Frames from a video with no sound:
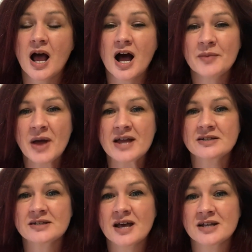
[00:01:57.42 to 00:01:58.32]
I
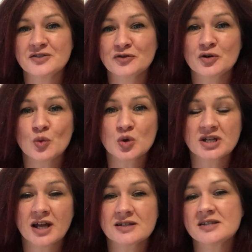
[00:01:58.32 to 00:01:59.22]
paint a different
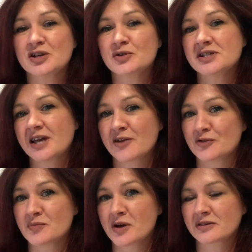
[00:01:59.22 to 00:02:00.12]
watercolor series
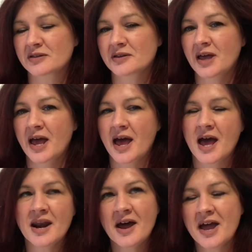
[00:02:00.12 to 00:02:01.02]
every month,
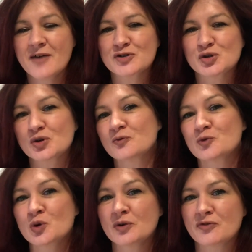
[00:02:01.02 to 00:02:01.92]
and I have a sort of
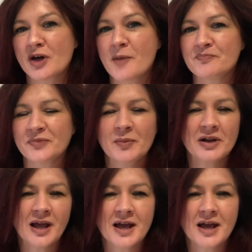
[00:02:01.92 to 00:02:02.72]
rule of thumb, a bit